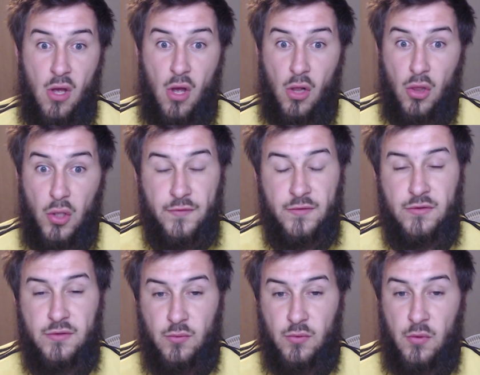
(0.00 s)
a lot,
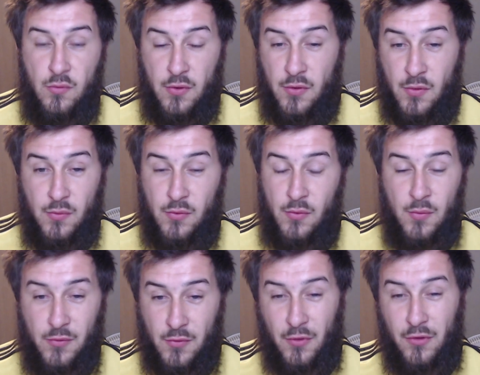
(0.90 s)

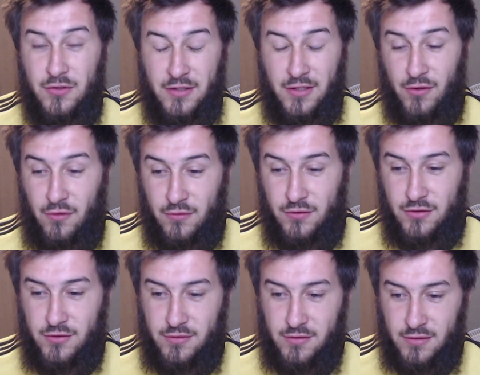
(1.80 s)
you go to
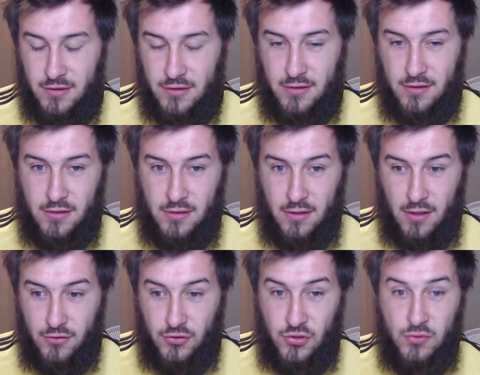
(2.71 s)
college.
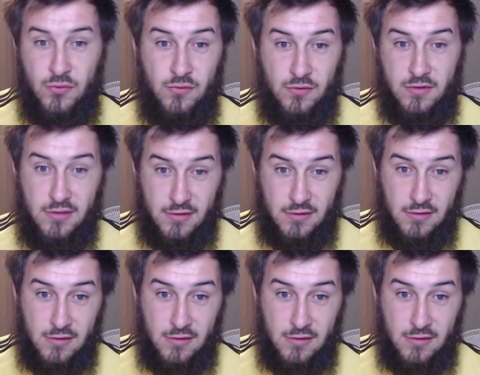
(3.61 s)
Students